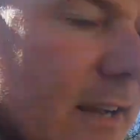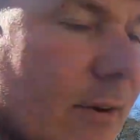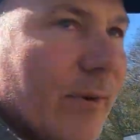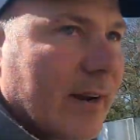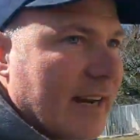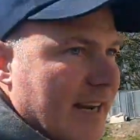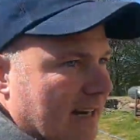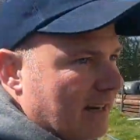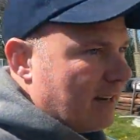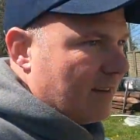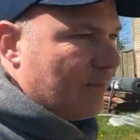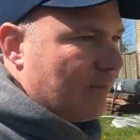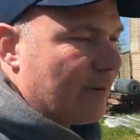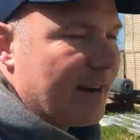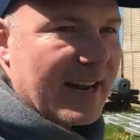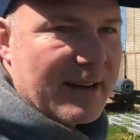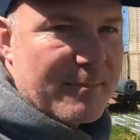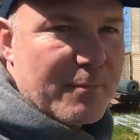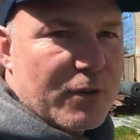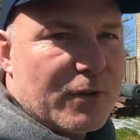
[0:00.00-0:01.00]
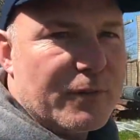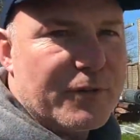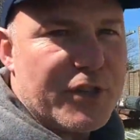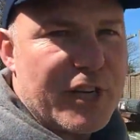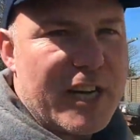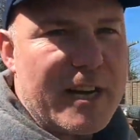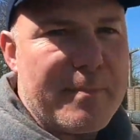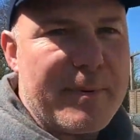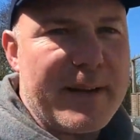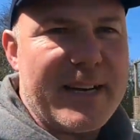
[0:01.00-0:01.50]
We had moved
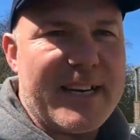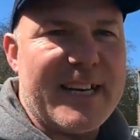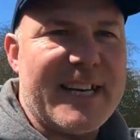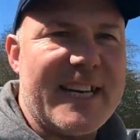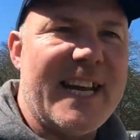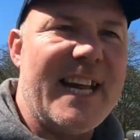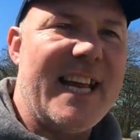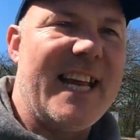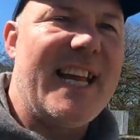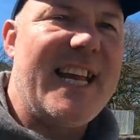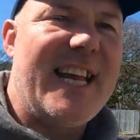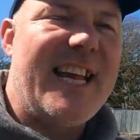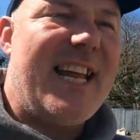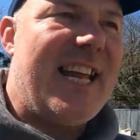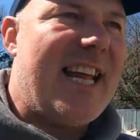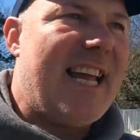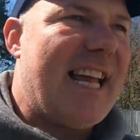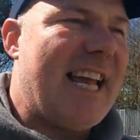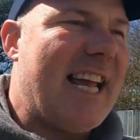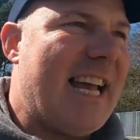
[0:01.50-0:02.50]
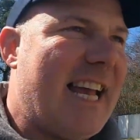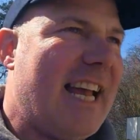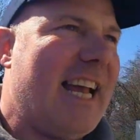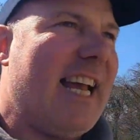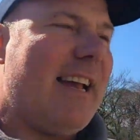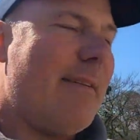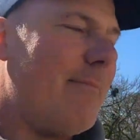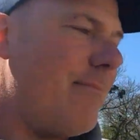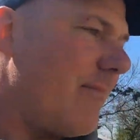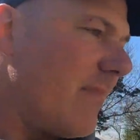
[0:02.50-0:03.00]
sheep in it
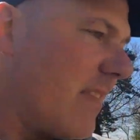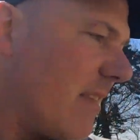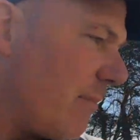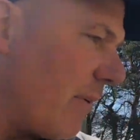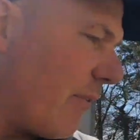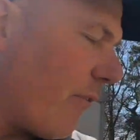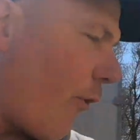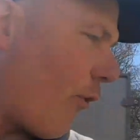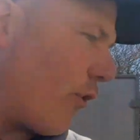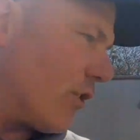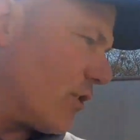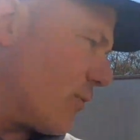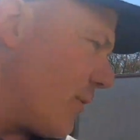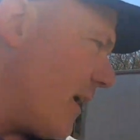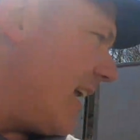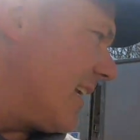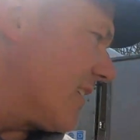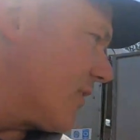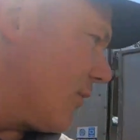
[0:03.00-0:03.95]
before as well,